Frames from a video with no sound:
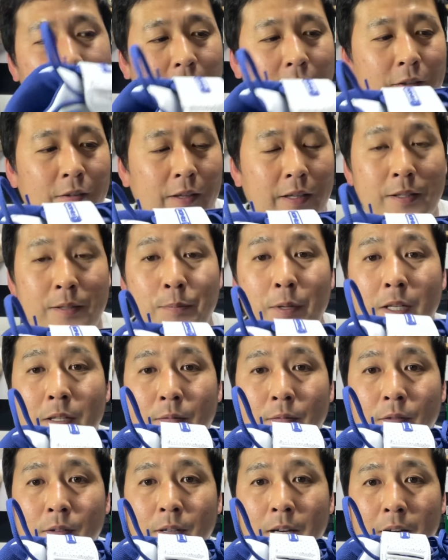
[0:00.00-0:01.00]

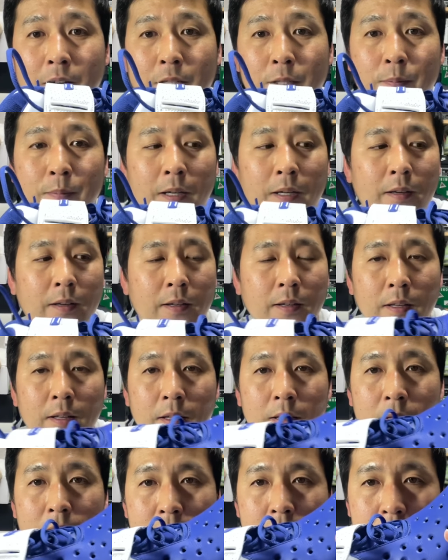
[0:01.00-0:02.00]
expensive Crocs, but
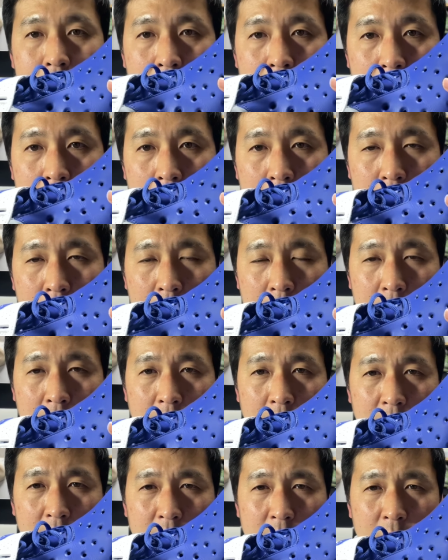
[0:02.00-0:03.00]
these are kind of like
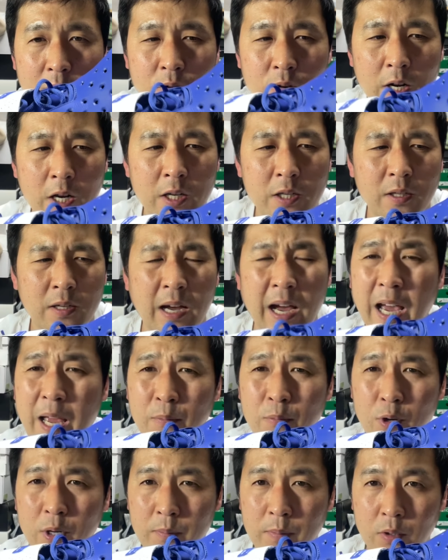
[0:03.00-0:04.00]
a cross
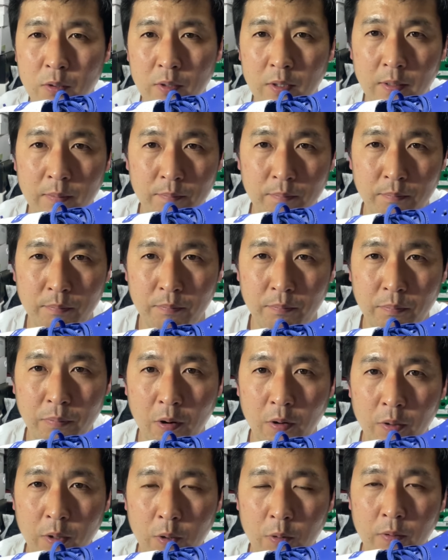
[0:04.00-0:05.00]
hybrid between a
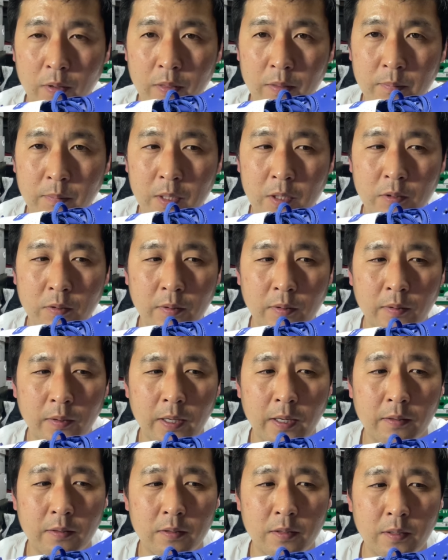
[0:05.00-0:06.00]
polyurethane material
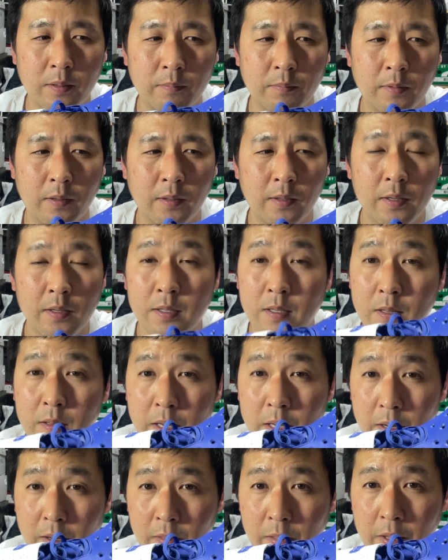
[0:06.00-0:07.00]
and some
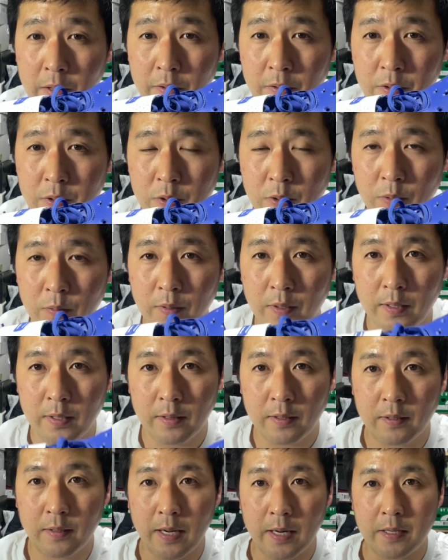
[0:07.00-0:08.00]
synthetic leather, so
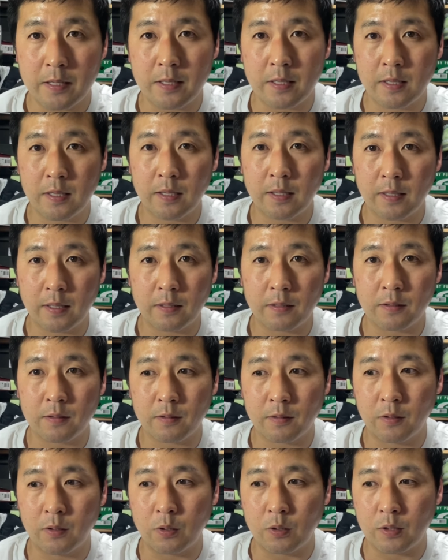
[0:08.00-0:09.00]
they're not as thick as
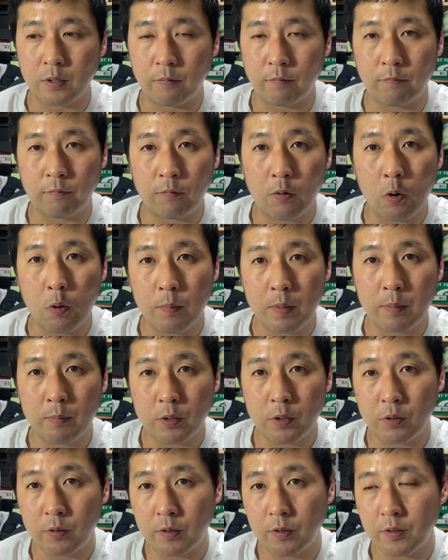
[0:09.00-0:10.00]
those foamy
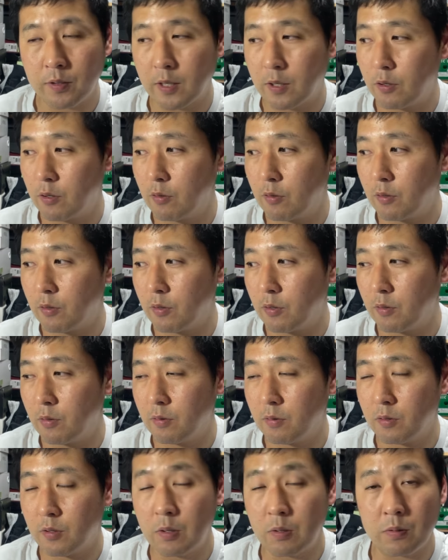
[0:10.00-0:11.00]
materials that you're
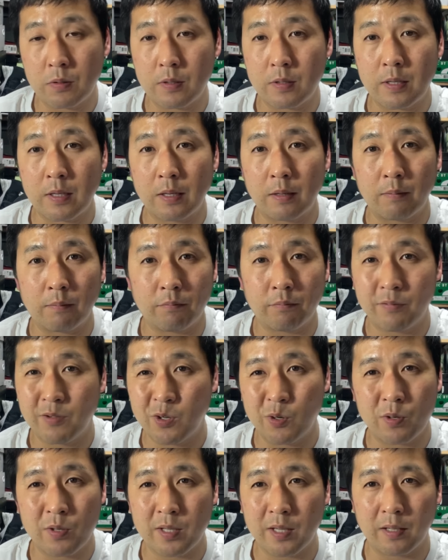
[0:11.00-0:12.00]
used to seeing in
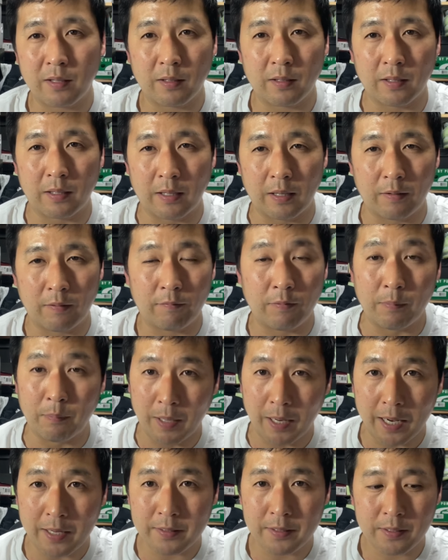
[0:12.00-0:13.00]
shoes like the
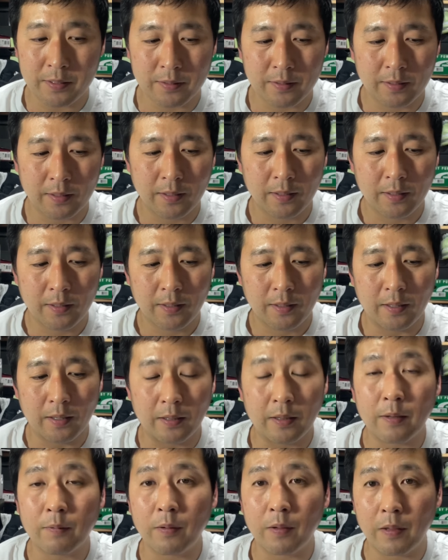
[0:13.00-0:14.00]
Composites.
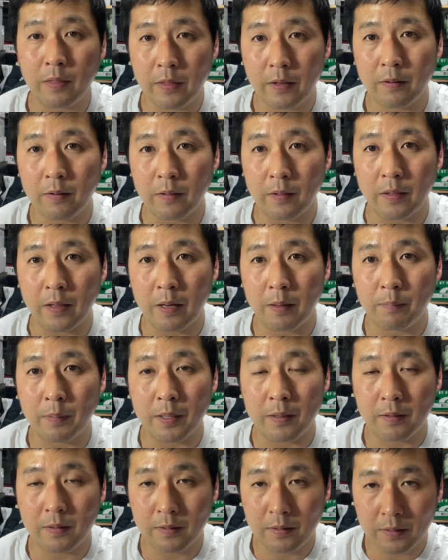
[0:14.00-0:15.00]
Definitely fit in that,
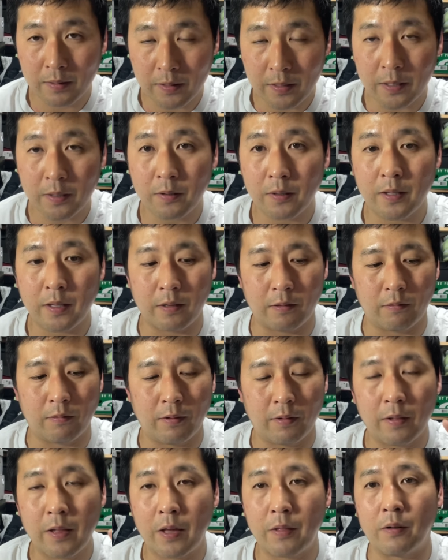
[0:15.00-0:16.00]
but thicker than
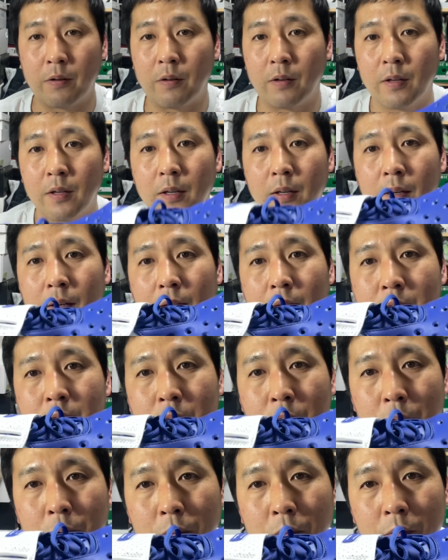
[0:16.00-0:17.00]
leather.
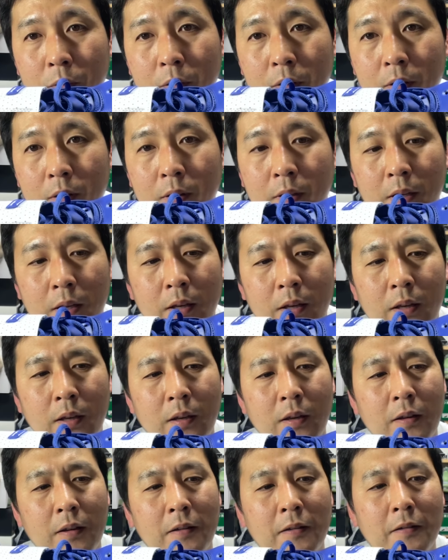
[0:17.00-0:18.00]
So
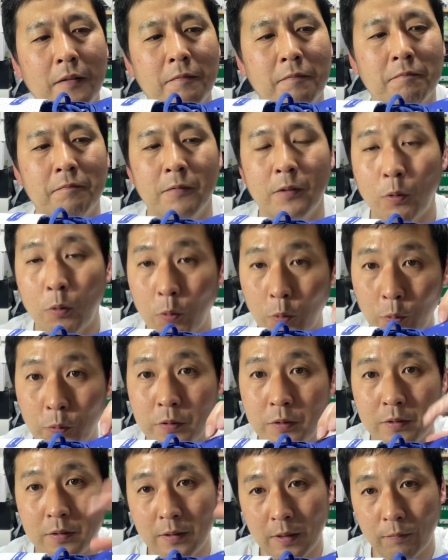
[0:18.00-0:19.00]
the
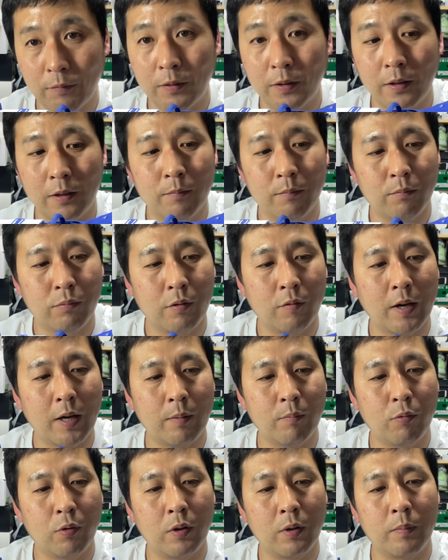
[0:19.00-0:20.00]
holes definitely
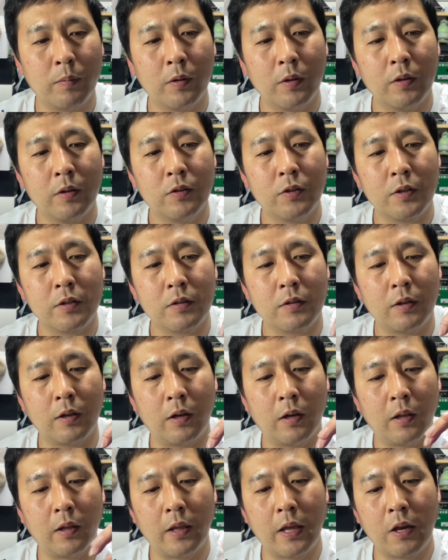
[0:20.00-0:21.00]
provide breathability, just
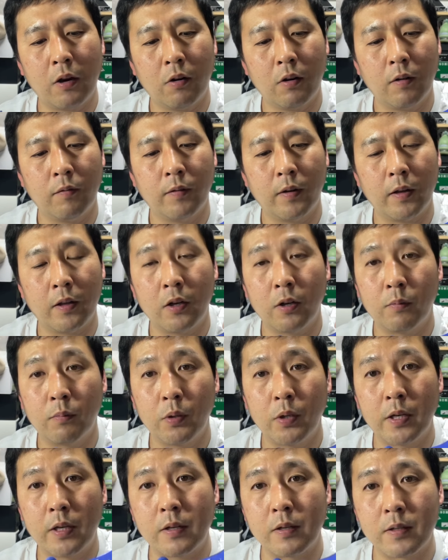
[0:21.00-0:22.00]
a layer of inner
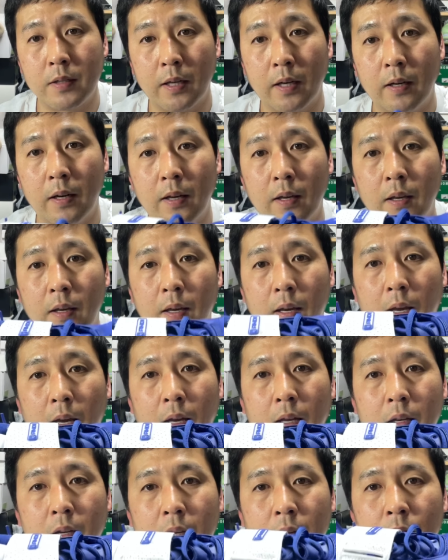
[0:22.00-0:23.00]
booty inside.
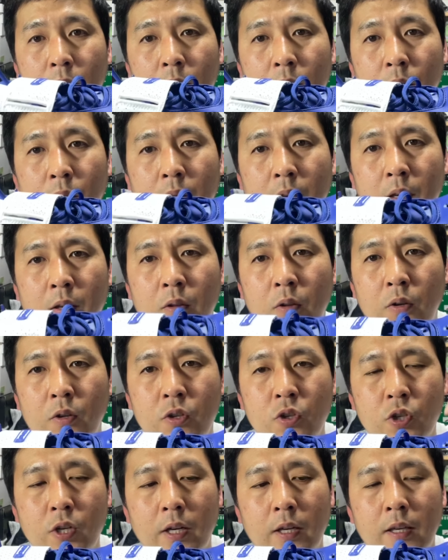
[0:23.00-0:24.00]
And even though they look
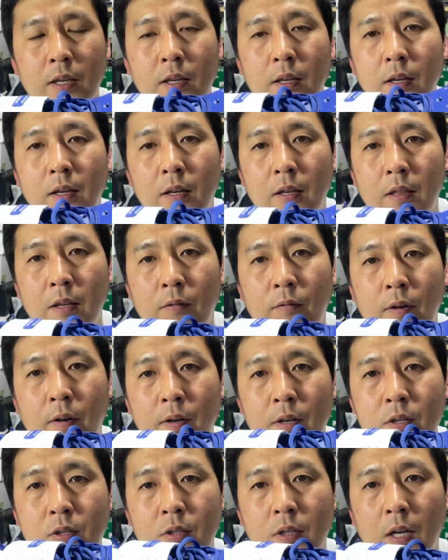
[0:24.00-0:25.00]
chunky, they're
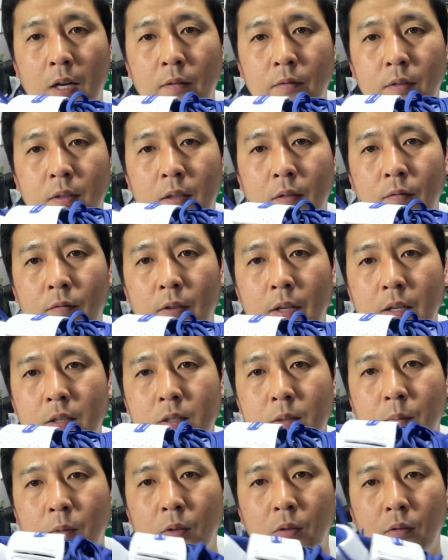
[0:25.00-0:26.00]
very soft and
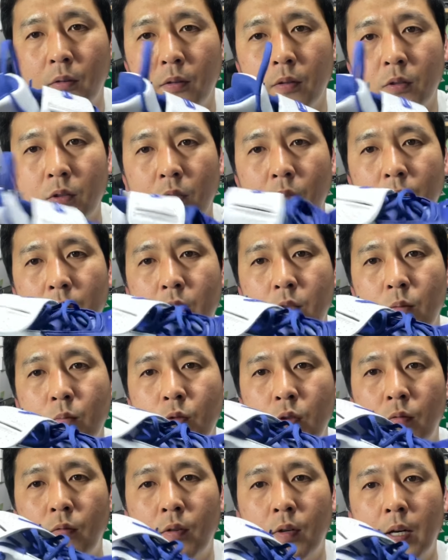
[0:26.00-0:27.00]
flexible. So as you
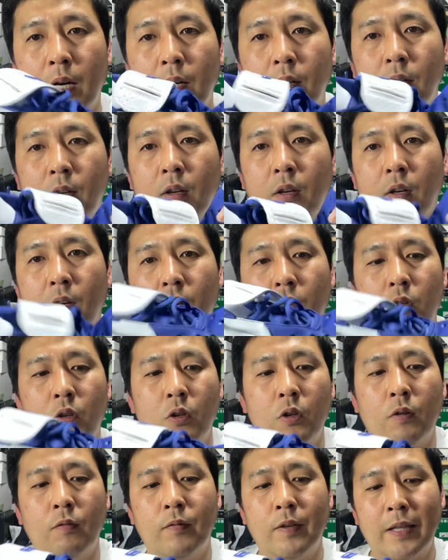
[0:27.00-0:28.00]
move around, you
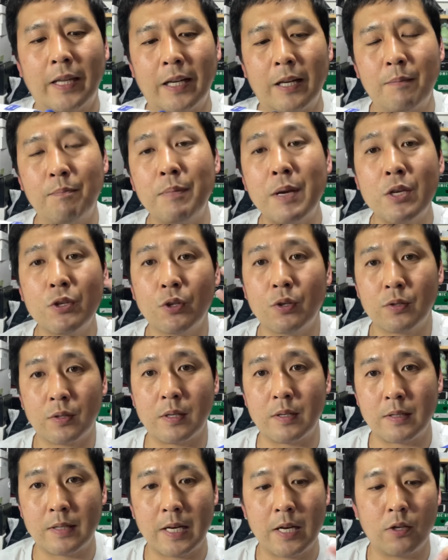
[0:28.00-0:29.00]
don't feel any pinching
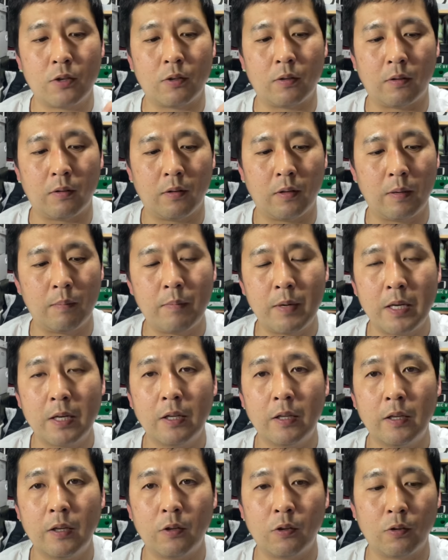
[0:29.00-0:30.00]
sensation.
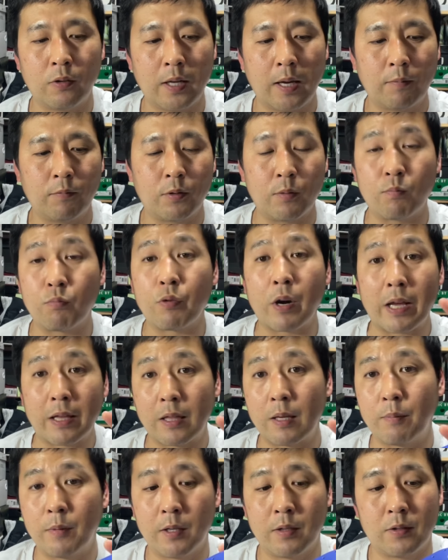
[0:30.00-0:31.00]
Immediately, you don't have to break
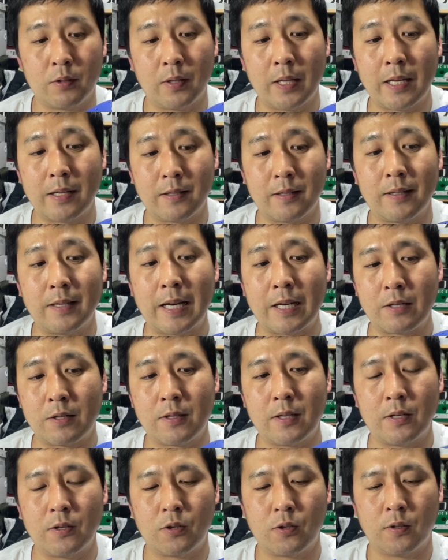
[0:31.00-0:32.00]
them in, so that's a nice
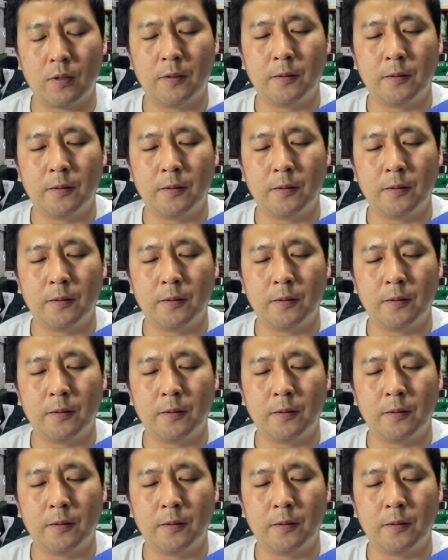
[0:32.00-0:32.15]
touch.